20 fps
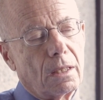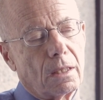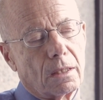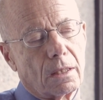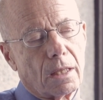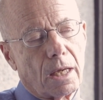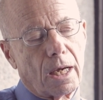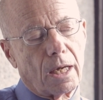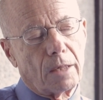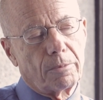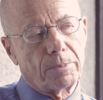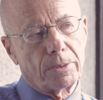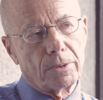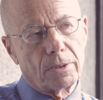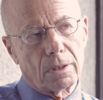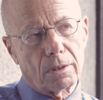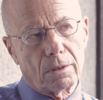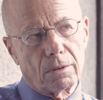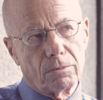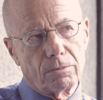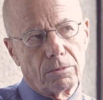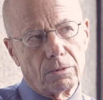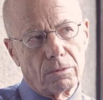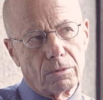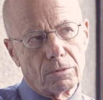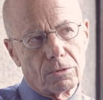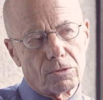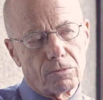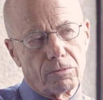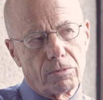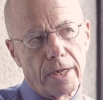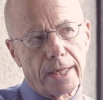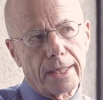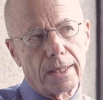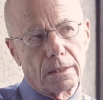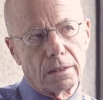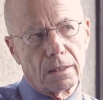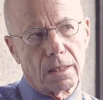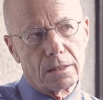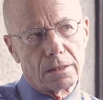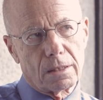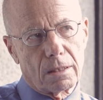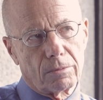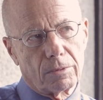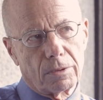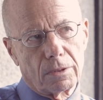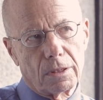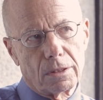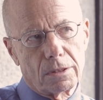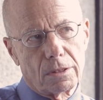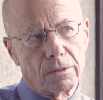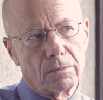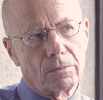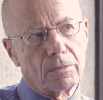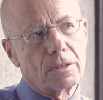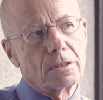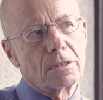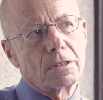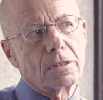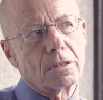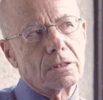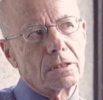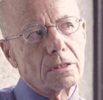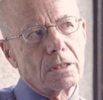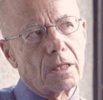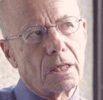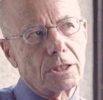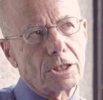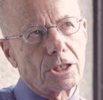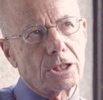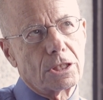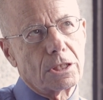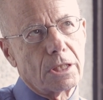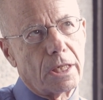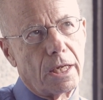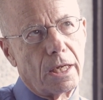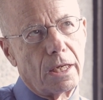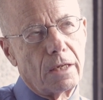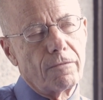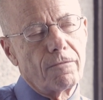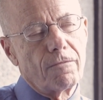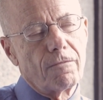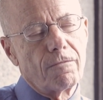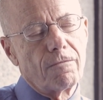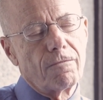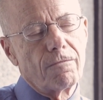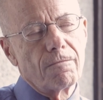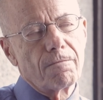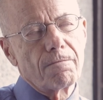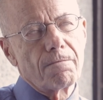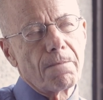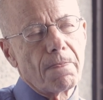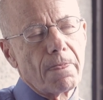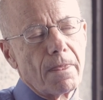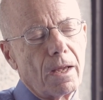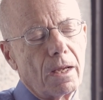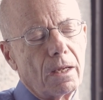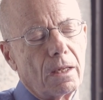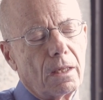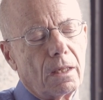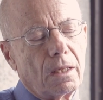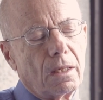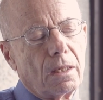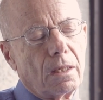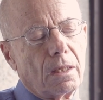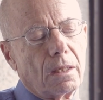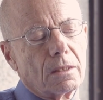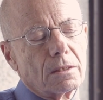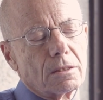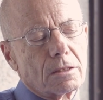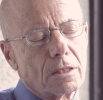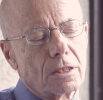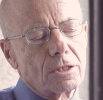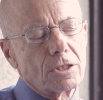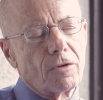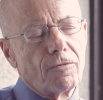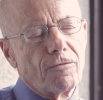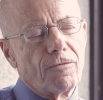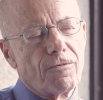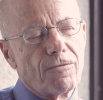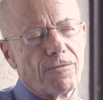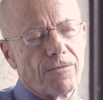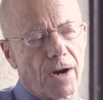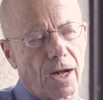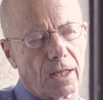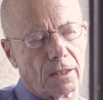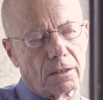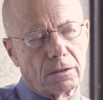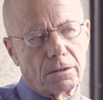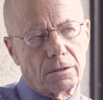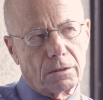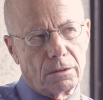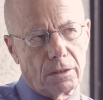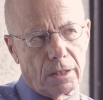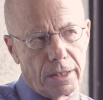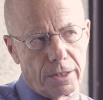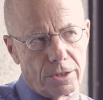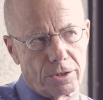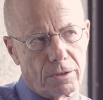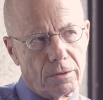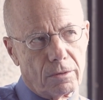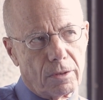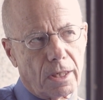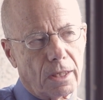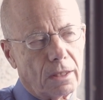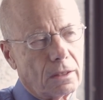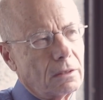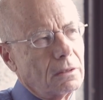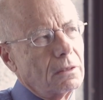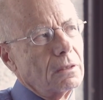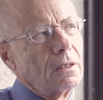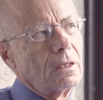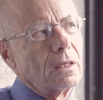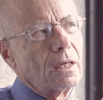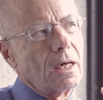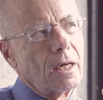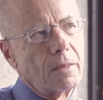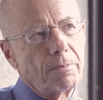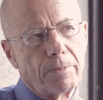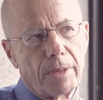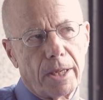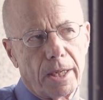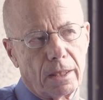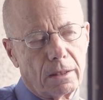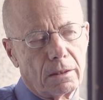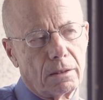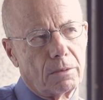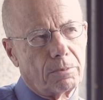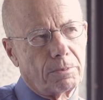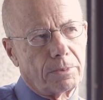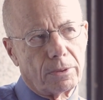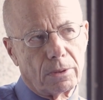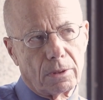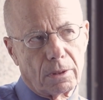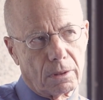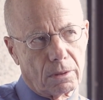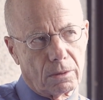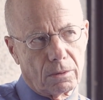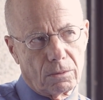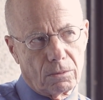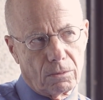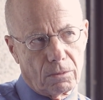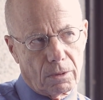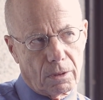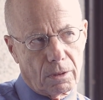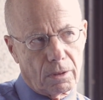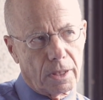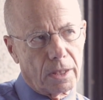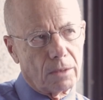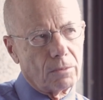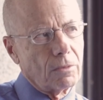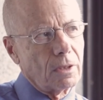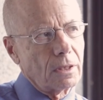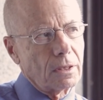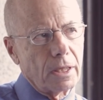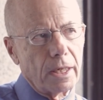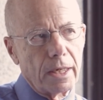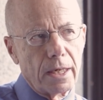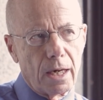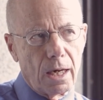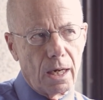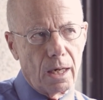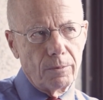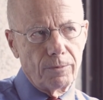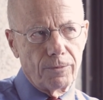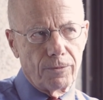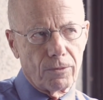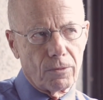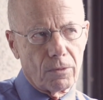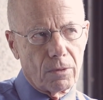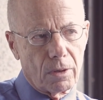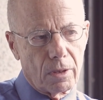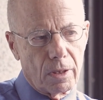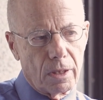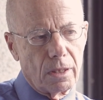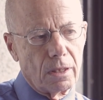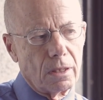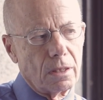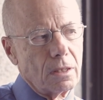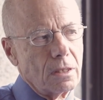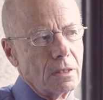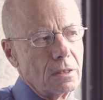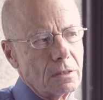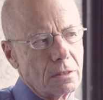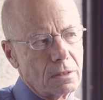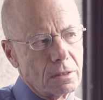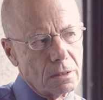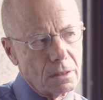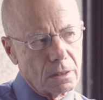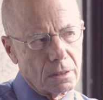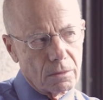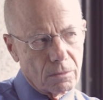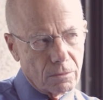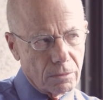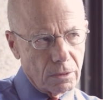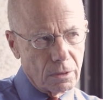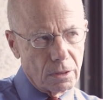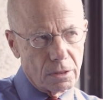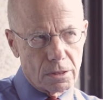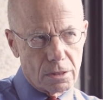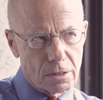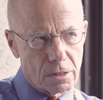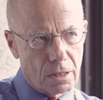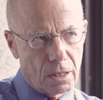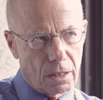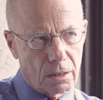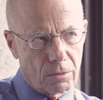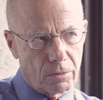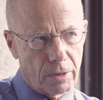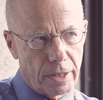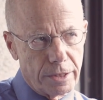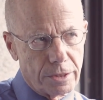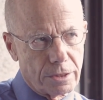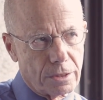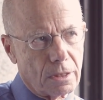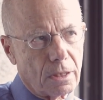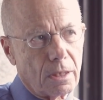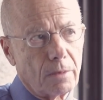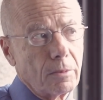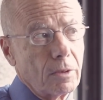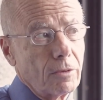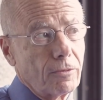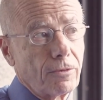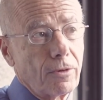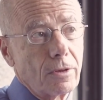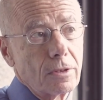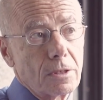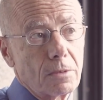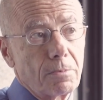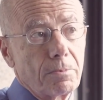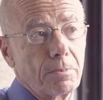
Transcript: that political rulers recognized that religion was such a volatile issue that it could upend the political order. And what they opt for is religious toleration. And the first...